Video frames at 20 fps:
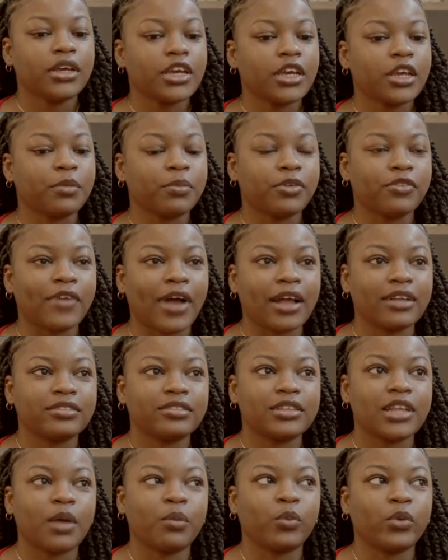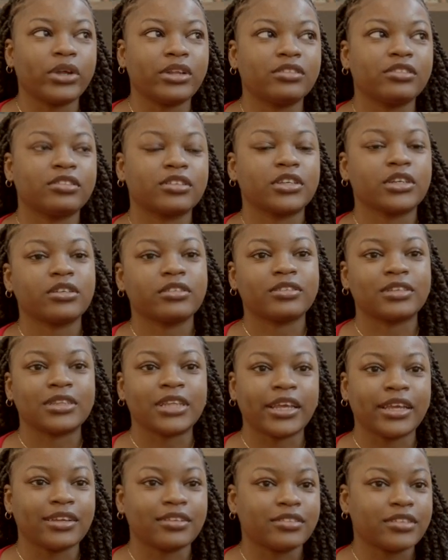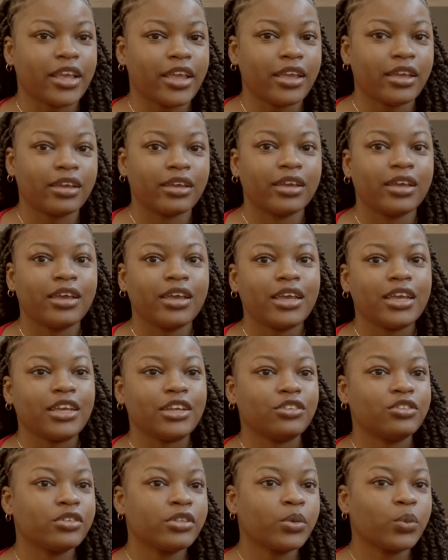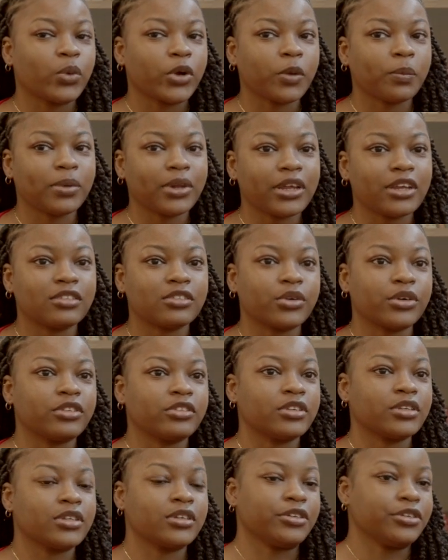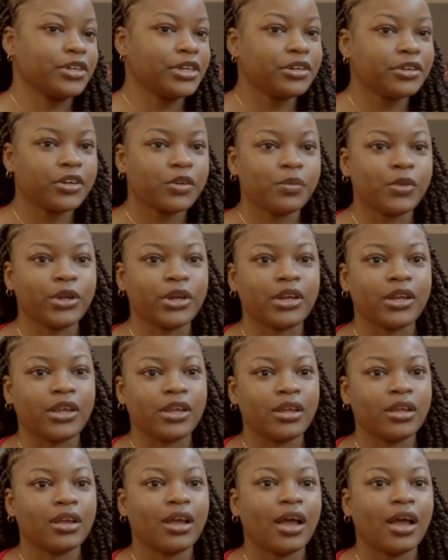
It provides them with skills that they can take into the workplace or into the greater community.